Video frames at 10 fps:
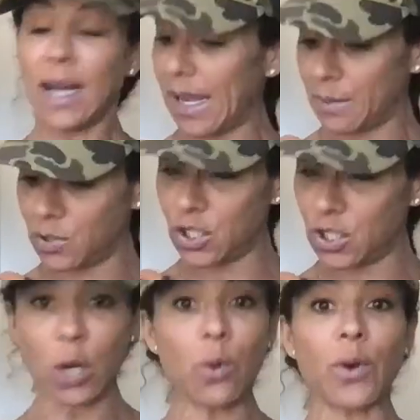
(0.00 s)
I am
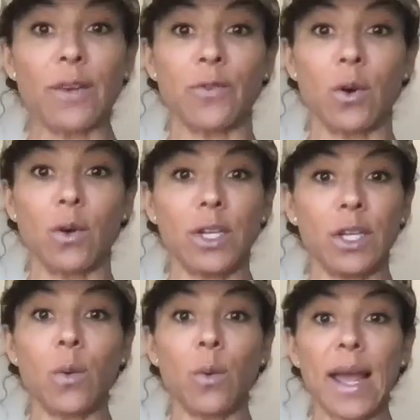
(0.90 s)
so grateful. You
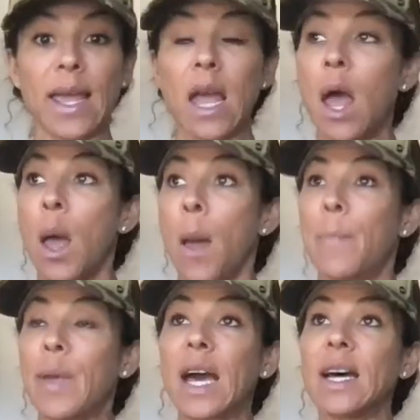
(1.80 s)
know why?
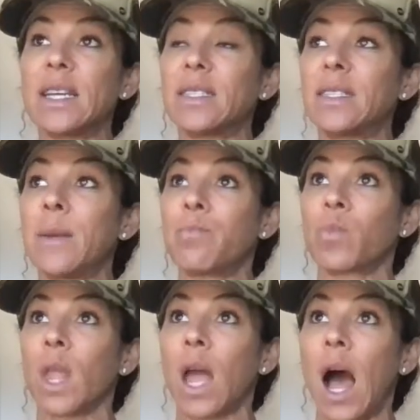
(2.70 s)
Because
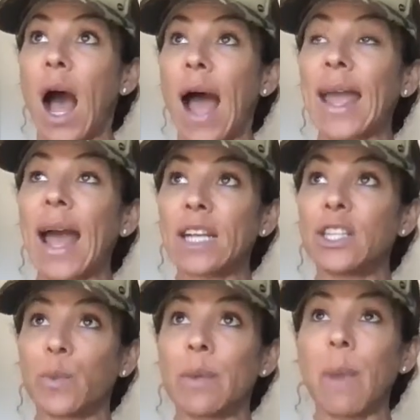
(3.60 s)
I had
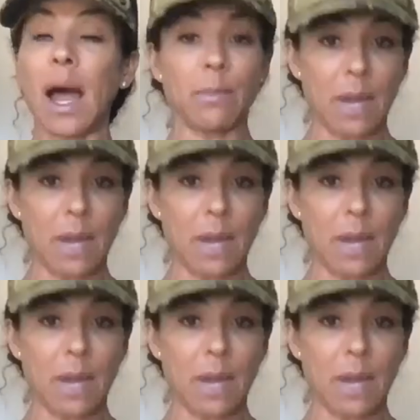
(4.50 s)
to remind